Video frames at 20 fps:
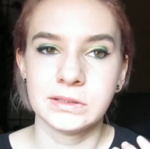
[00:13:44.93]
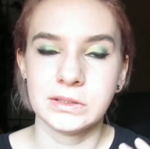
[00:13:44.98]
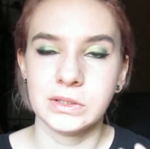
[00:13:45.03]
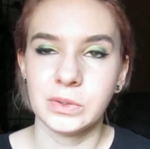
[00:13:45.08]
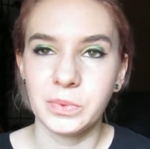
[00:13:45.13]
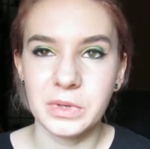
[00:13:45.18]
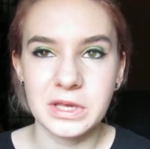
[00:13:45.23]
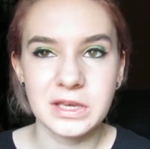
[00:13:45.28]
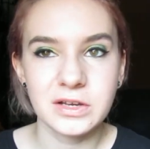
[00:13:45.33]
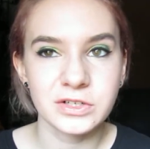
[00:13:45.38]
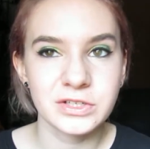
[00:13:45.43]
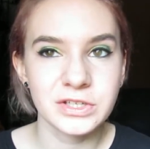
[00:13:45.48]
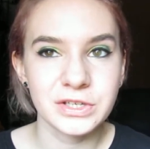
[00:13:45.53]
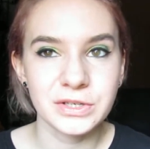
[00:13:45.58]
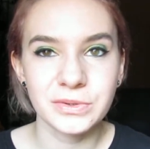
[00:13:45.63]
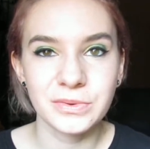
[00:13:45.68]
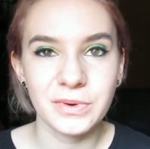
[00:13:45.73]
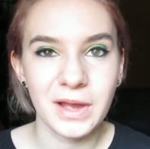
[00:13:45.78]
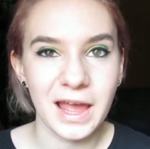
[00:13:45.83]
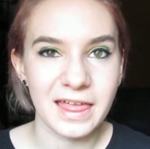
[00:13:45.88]
week or
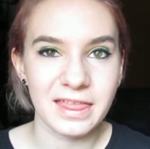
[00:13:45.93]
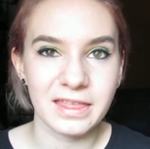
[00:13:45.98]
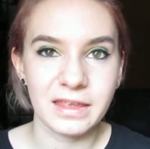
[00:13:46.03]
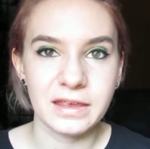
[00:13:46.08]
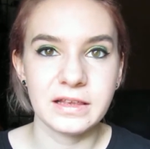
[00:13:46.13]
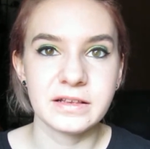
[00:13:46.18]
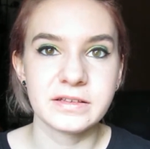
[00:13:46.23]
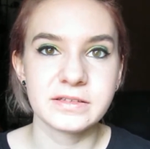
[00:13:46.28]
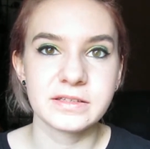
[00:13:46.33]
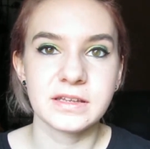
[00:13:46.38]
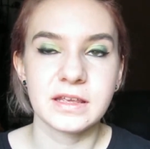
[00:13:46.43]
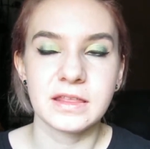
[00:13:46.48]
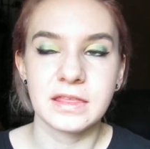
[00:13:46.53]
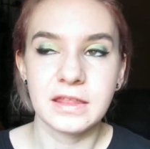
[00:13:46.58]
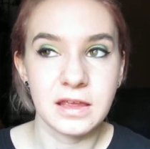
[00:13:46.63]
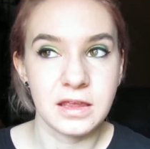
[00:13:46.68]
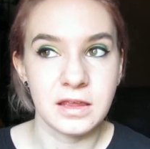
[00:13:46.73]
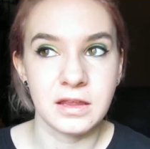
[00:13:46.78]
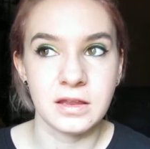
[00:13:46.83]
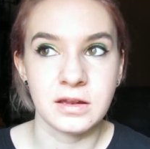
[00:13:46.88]
two at least, and
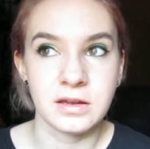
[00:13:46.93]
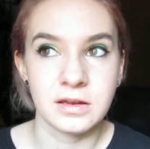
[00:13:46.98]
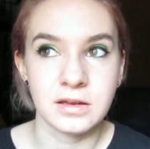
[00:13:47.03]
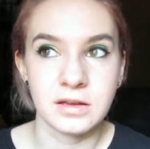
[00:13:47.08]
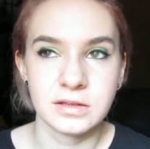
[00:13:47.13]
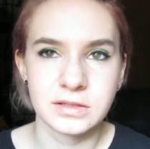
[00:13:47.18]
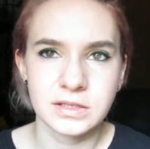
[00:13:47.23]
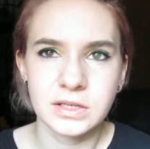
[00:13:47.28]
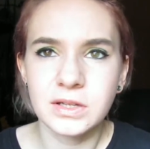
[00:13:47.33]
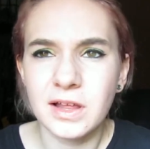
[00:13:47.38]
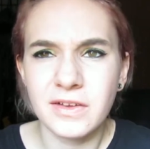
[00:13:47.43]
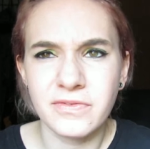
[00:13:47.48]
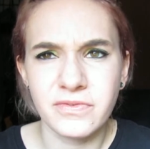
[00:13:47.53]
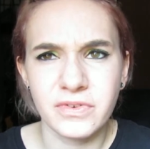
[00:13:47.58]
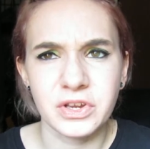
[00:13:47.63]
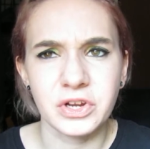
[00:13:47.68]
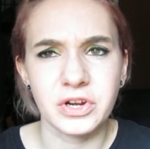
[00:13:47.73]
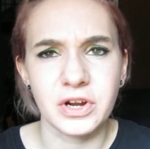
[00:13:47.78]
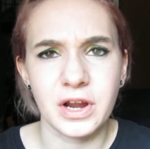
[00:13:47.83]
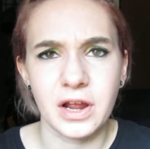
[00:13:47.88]
then until I
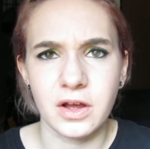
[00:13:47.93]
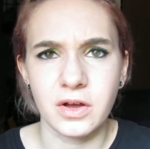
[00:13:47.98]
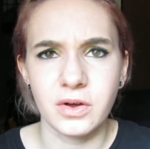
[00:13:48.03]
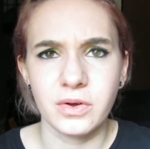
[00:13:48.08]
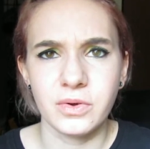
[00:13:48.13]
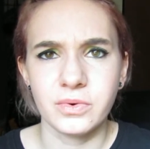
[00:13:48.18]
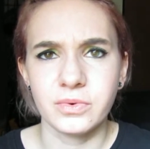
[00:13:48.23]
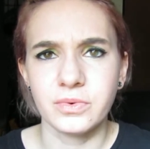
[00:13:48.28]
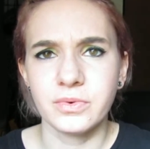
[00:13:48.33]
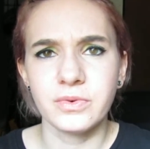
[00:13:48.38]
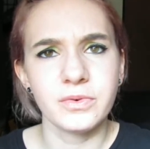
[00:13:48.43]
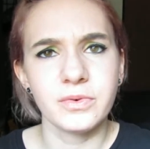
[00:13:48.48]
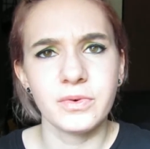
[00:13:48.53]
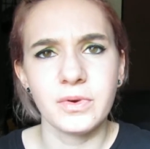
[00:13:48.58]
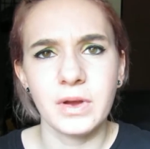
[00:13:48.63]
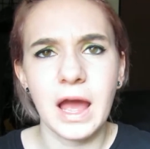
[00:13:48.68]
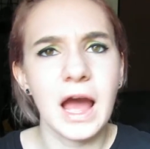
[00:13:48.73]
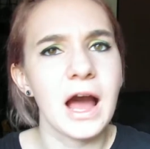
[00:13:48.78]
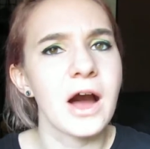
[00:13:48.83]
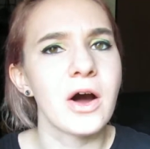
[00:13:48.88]
figure out
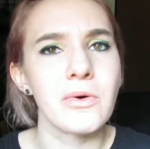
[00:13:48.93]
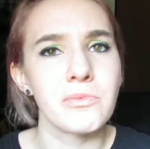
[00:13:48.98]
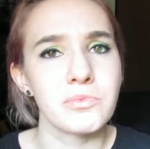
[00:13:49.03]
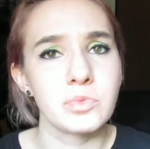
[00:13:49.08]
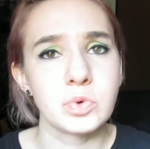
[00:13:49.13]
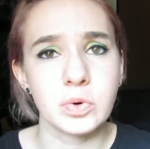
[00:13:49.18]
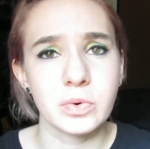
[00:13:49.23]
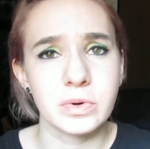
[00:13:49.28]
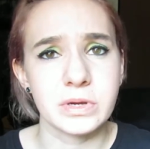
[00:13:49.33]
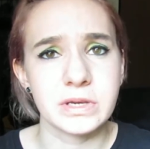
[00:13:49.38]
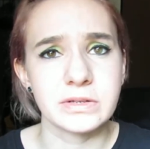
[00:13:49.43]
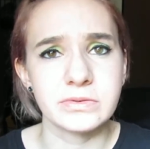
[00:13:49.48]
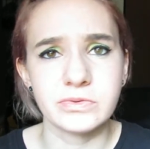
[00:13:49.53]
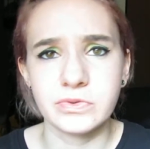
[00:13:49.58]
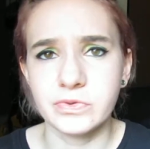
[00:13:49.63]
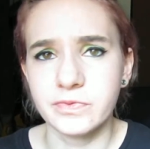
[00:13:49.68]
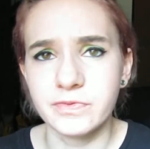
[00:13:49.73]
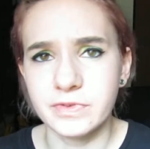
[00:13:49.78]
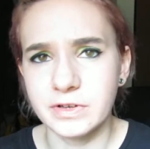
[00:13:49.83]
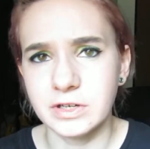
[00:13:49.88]
how I'm going
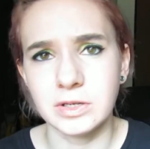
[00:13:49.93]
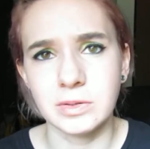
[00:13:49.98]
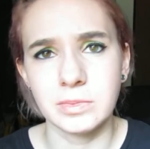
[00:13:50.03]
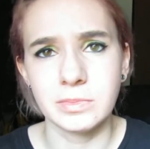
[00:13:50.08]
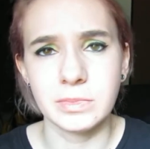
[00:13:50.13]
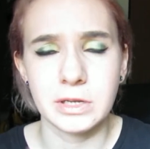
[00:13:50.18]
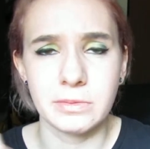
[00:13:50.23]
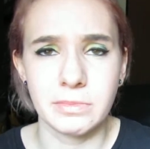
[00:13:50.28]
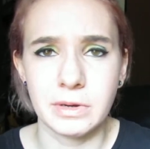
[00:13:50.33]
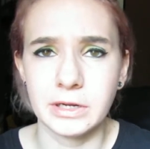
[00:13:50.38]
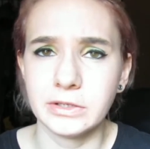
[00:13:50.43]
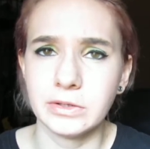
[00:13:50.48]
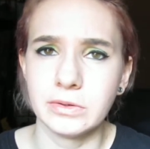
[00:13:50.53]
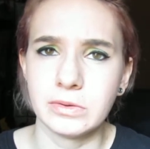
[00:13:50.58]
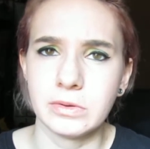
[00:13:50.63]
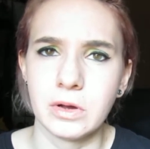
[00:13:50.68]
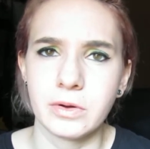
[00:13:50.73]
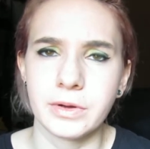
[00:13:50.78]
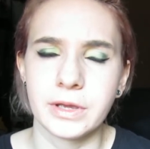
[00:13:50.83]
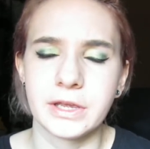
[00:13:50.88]
to film in my new
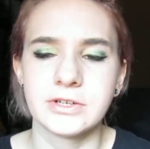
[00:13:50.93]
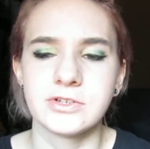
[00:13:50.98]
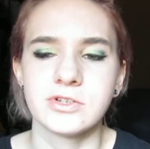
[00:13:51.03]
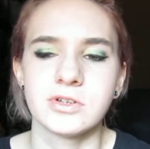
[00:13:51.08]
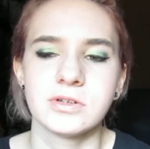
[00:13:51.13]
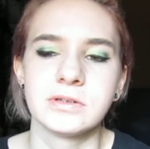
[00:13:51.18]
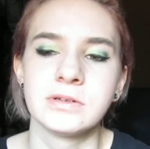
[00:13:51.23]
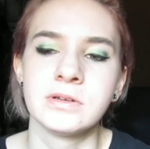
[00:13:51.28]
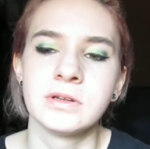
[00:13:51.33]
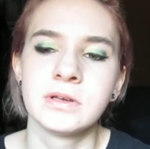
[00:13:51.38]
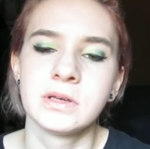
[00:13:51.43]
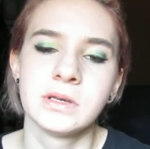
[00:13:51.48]
location.